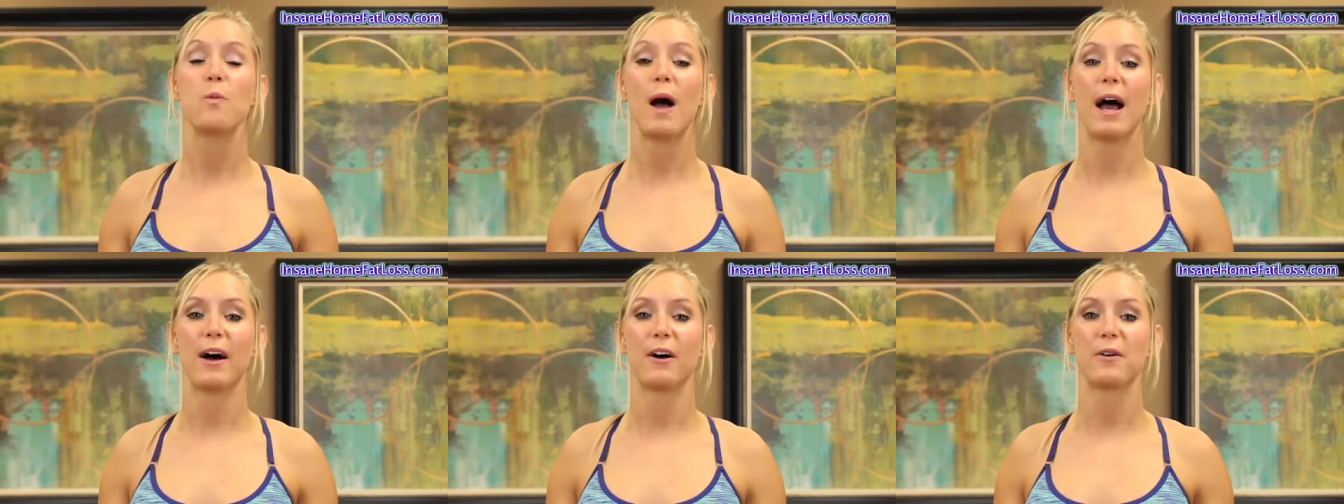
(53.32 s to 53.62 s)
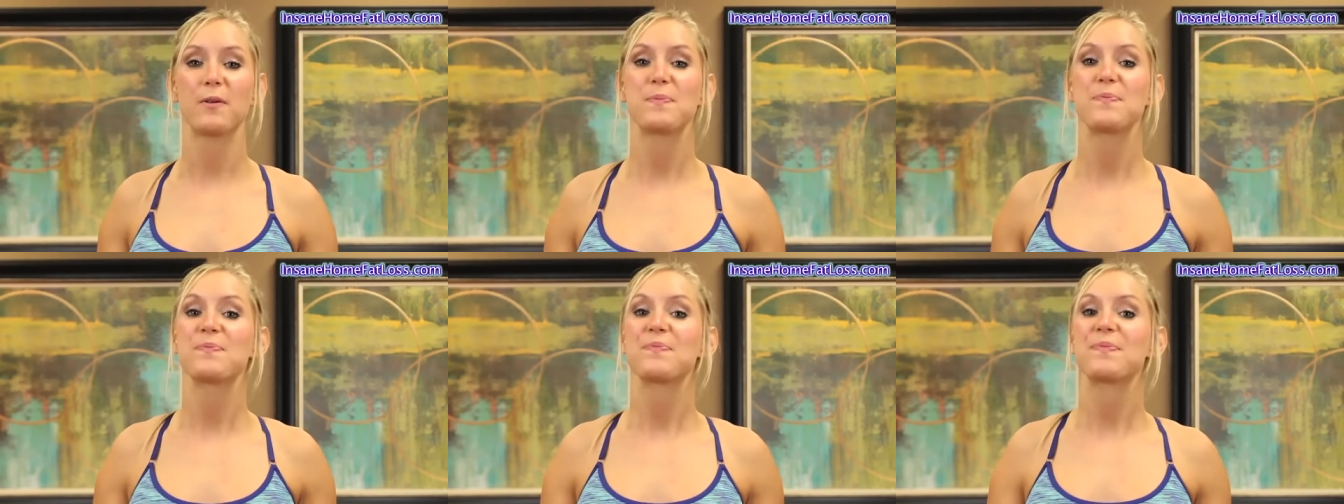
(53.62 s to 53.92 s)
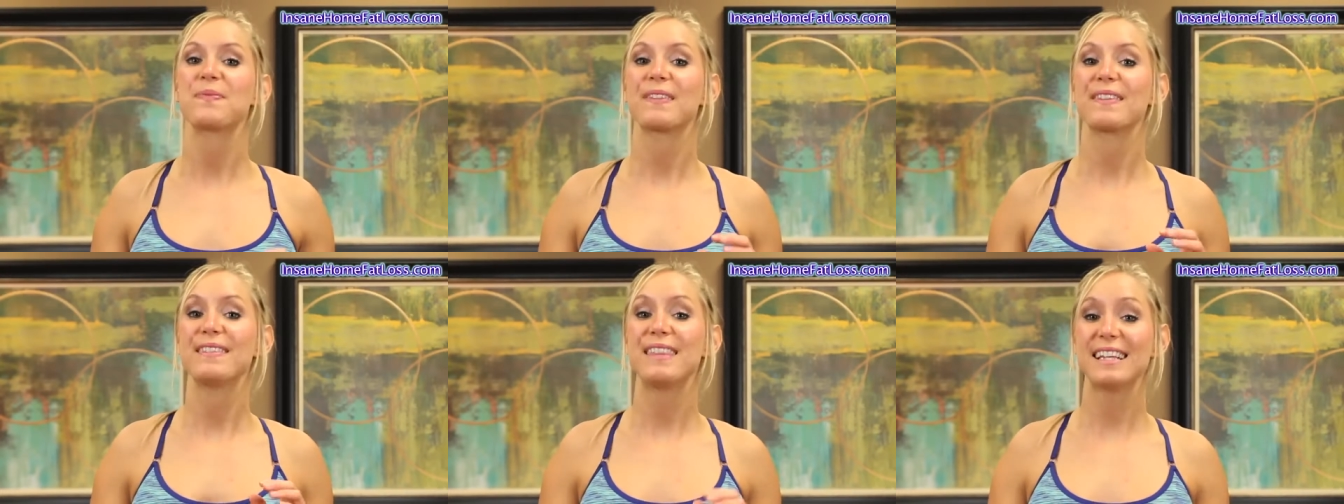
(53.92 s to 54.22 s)
Well,
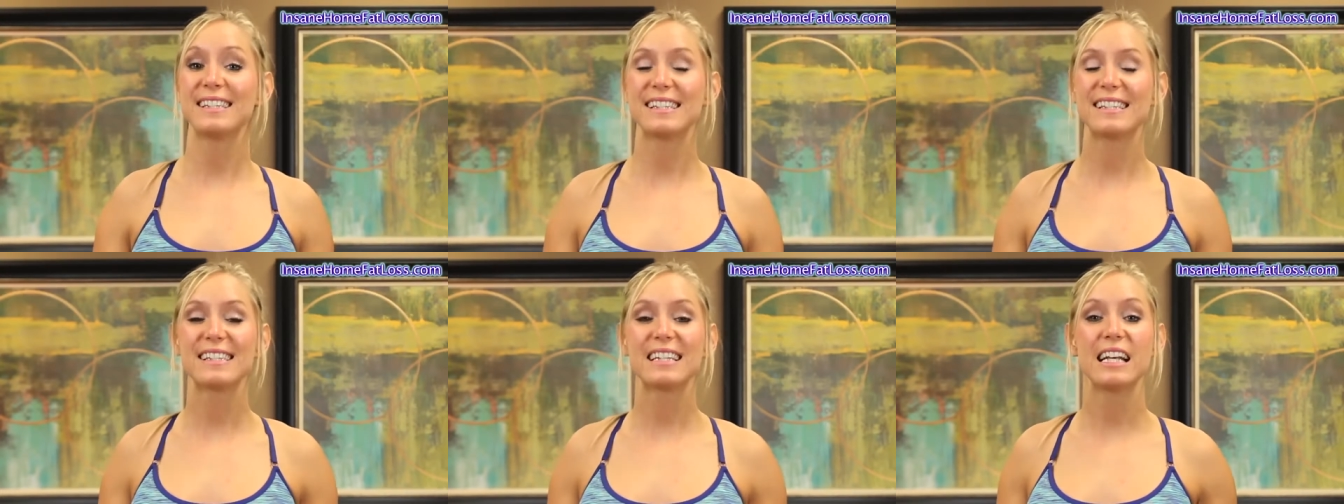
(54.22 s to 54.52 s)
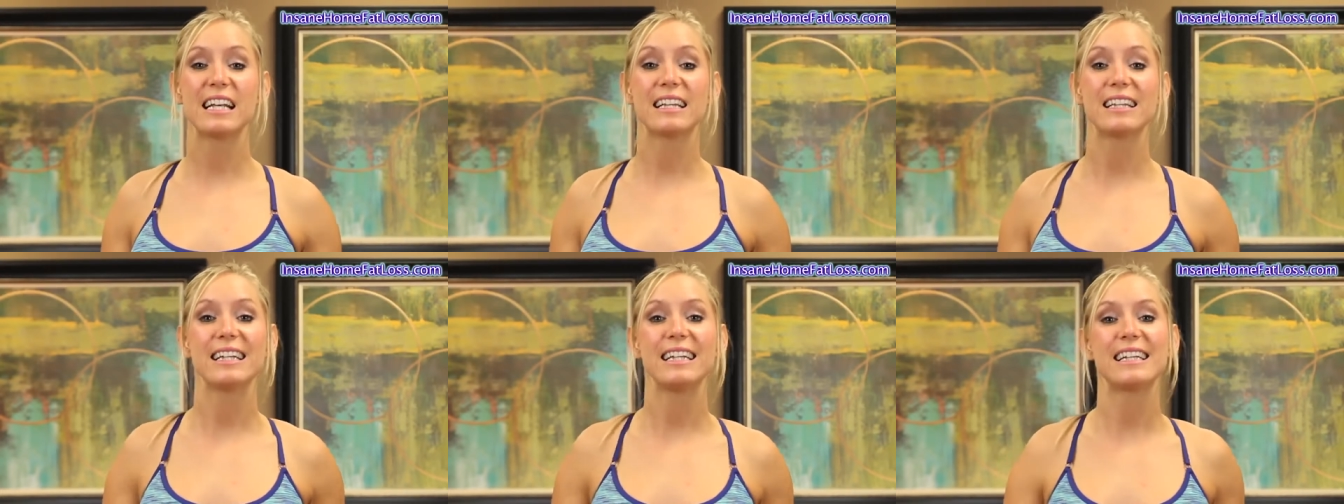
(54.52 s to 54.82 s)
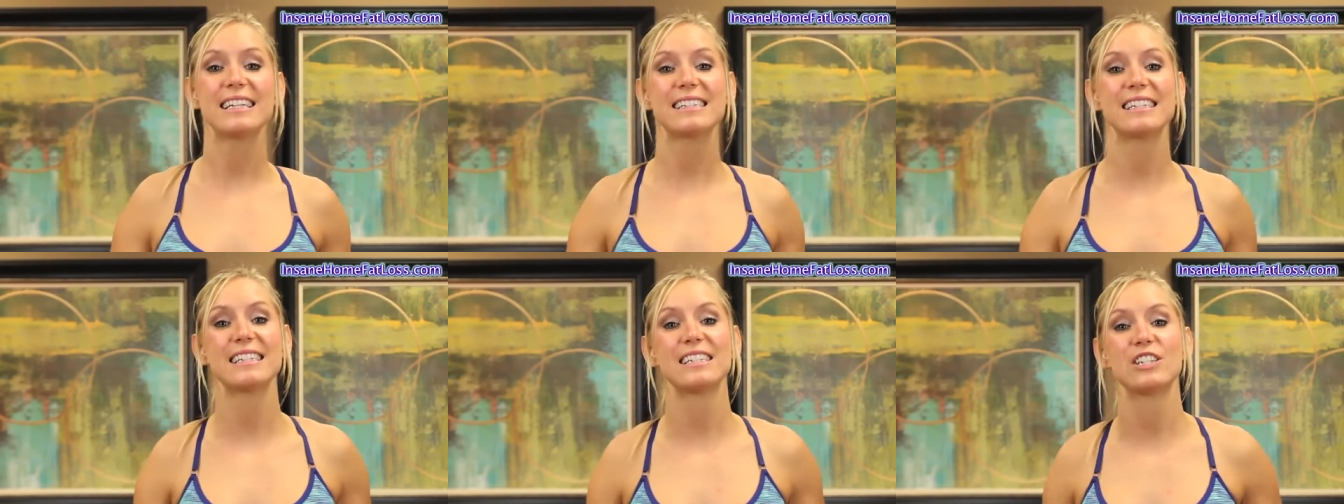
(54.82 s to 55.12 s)
this is gonna
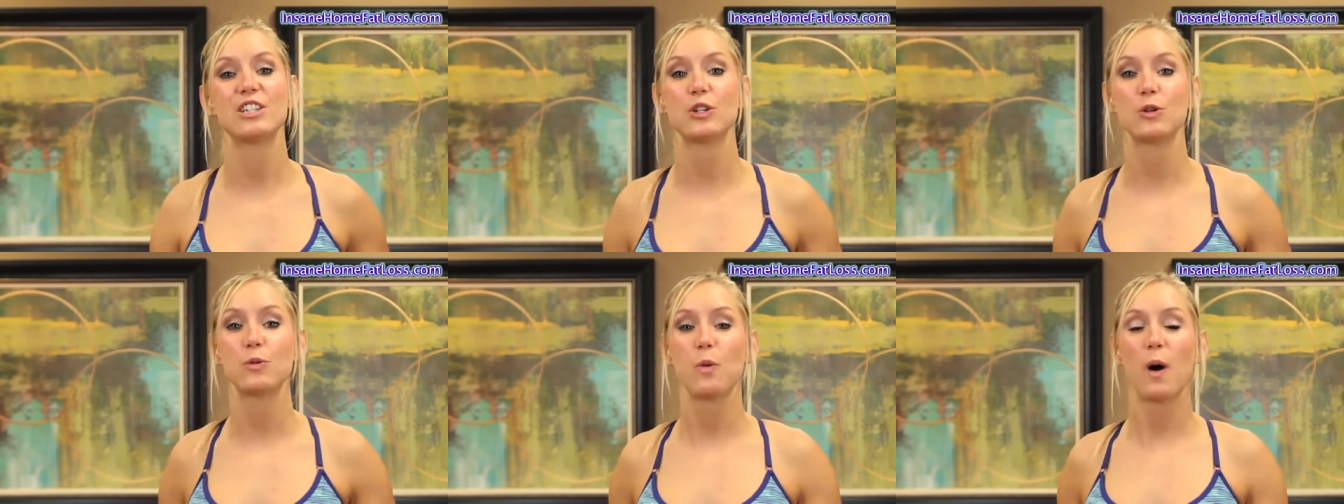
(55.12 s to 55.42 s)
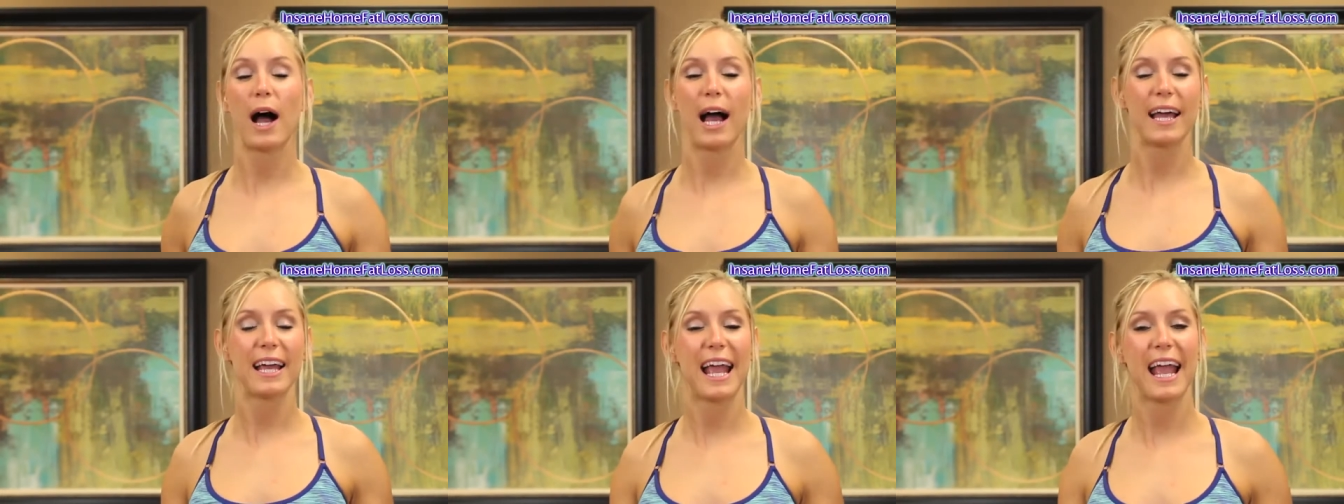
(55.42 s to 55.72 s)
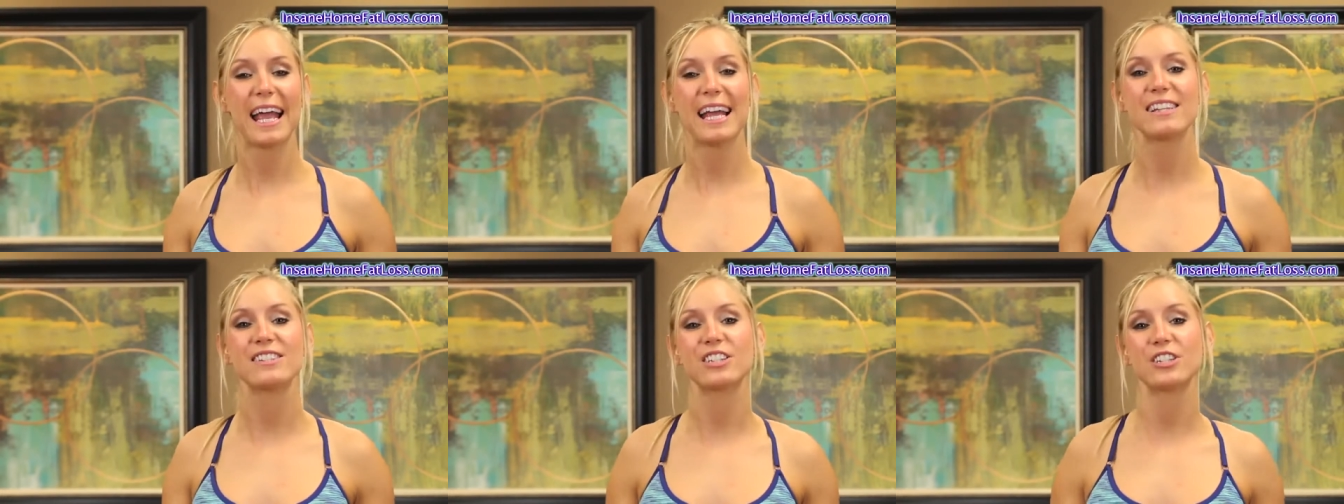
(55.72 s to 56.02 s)
lead us into why
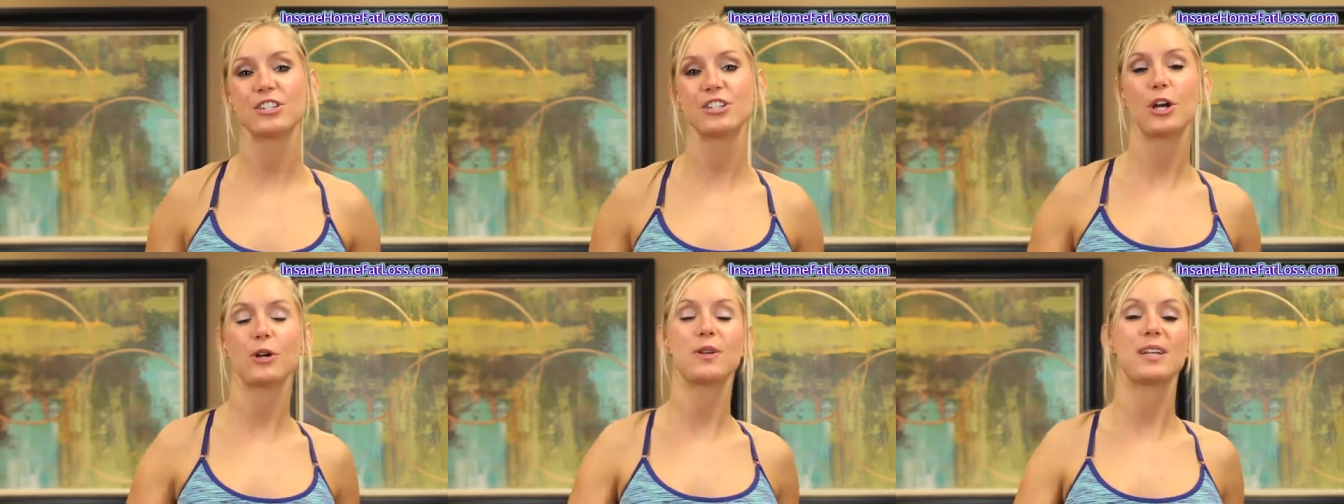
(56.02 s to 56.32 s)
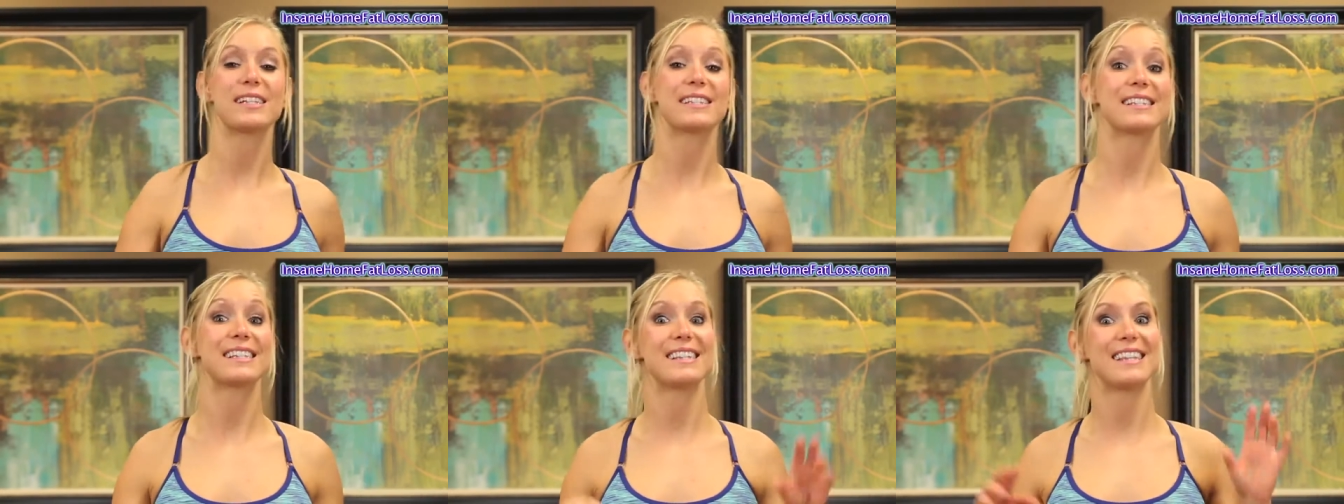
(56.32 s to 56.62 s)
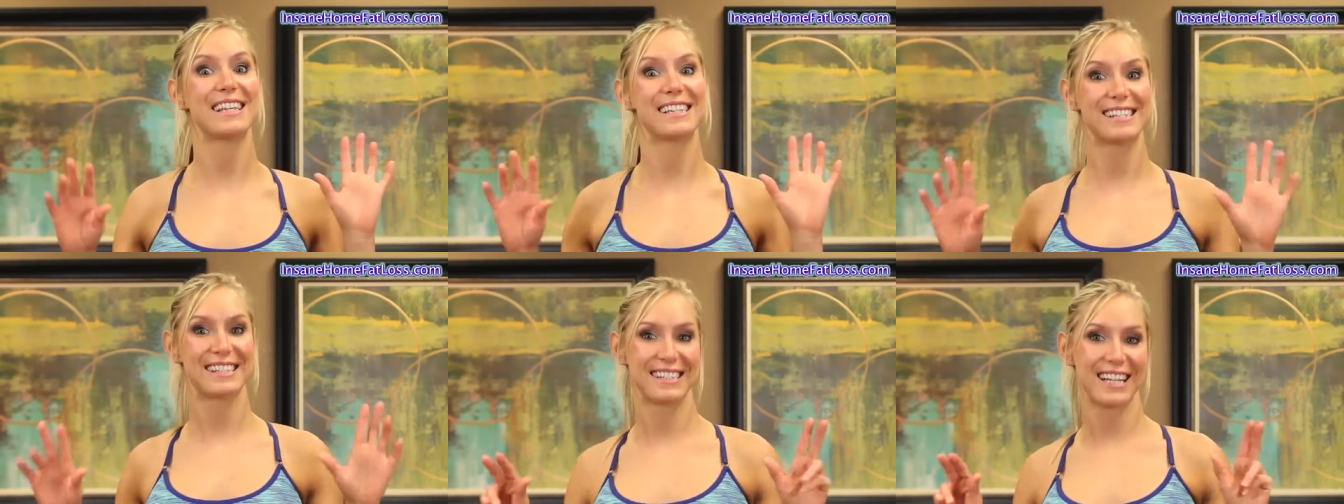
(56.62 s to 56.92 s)
eggs are known as
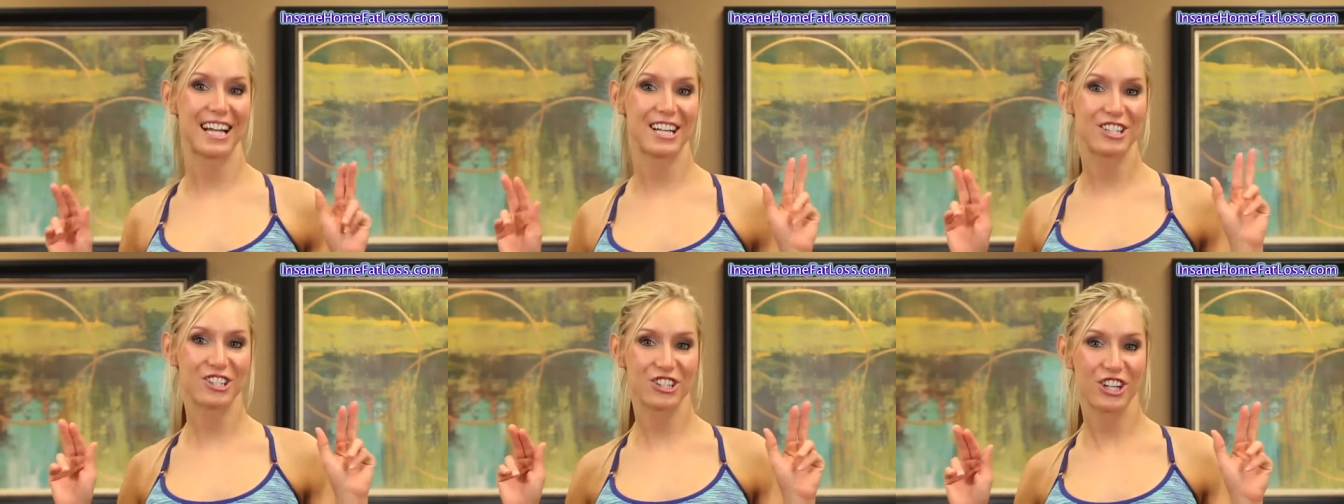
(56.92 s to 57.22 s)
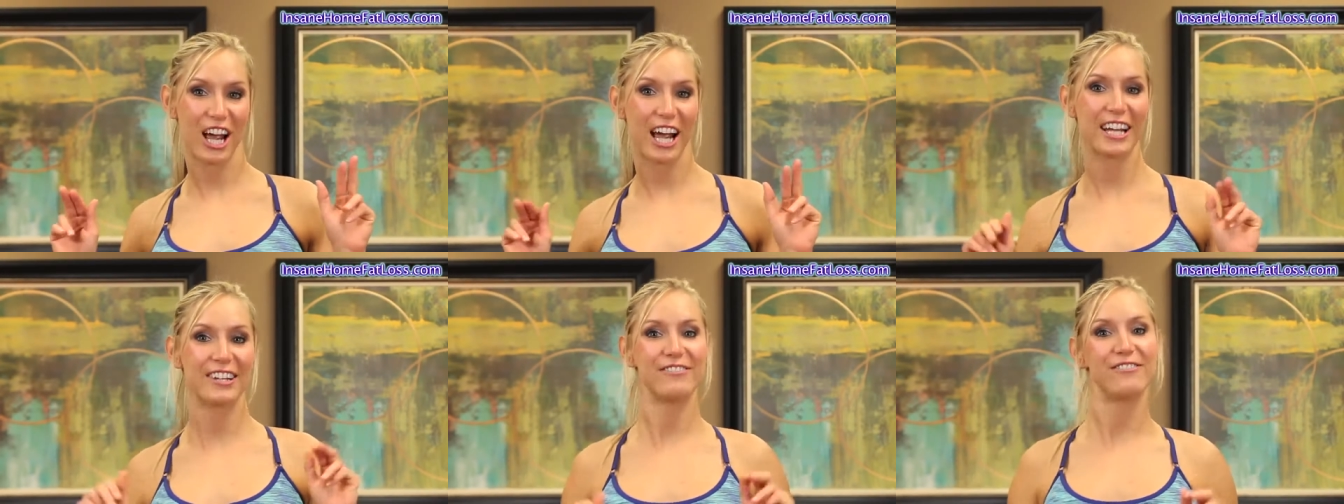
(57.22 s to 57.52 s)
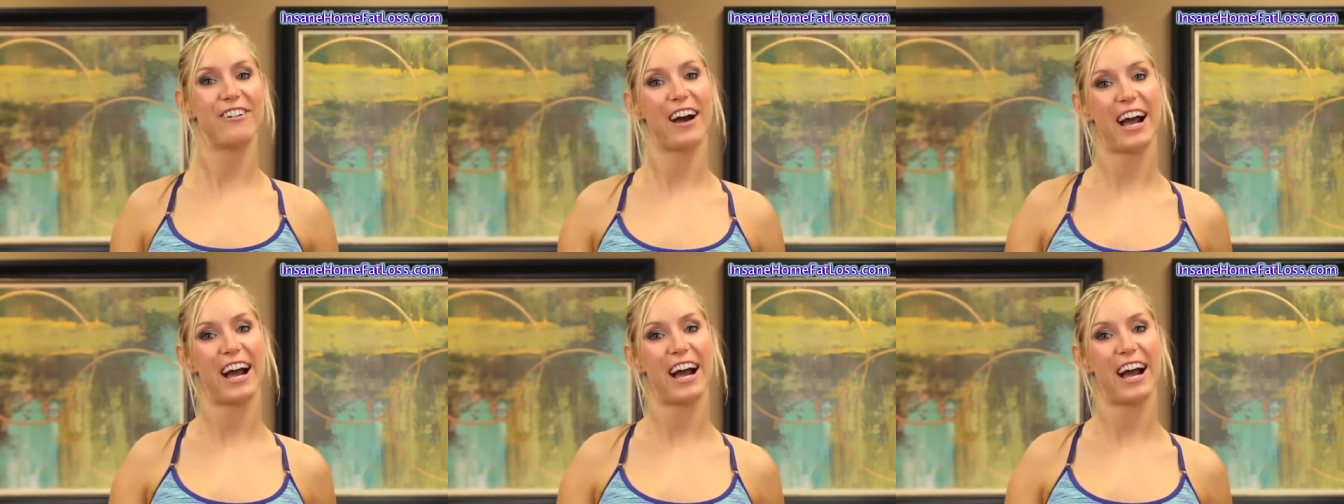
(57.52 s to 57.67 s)
the sunshine